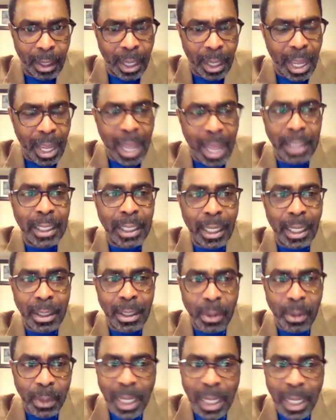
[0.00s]
And they
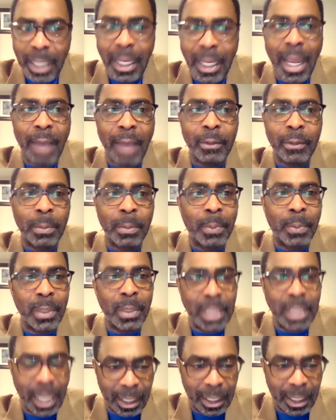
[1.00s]
know that they have to
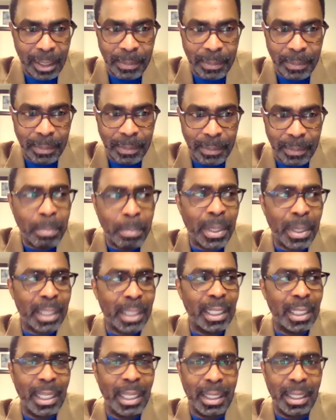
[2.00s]
protect themselves.
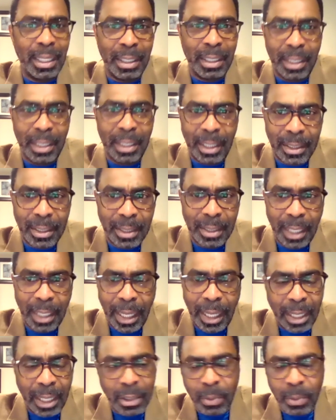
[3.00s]
But in this
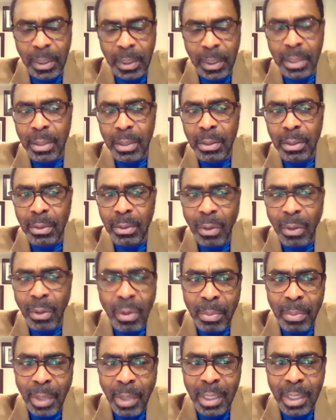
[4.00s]
age with
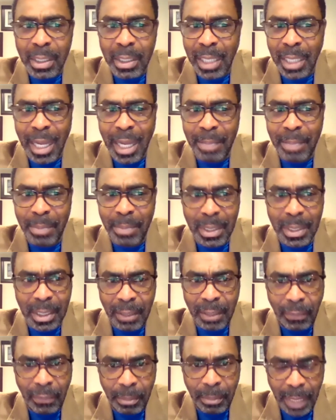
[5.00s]
so much damn
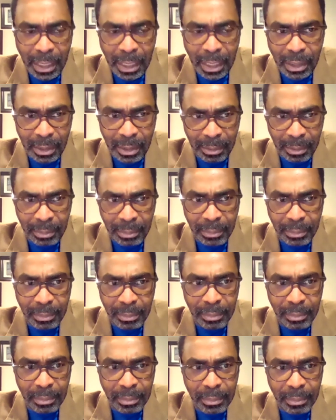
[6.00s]
misinformation,
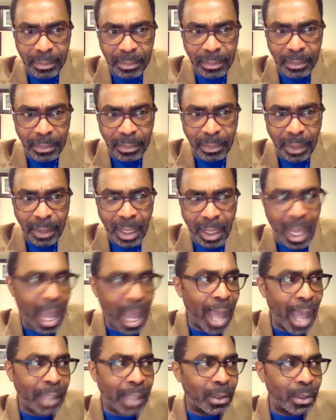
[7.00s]

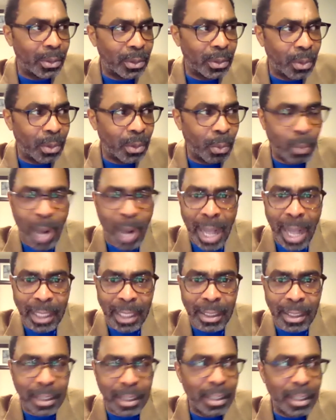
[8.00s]
I don't know what
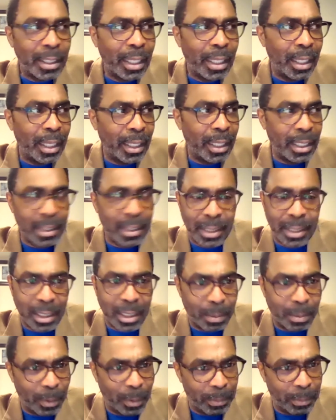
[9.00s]
it is these
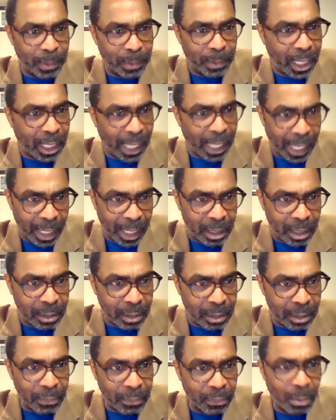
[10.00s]
people gain
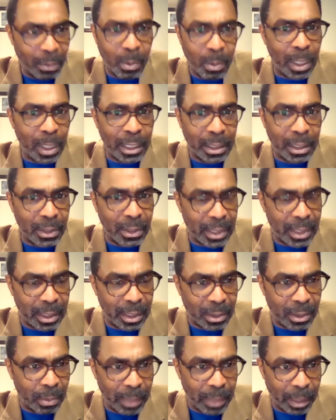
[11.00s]
from wanting to see
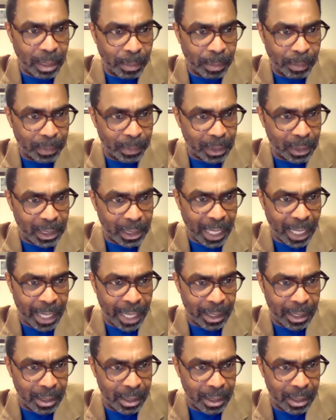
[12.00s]
so many people dead.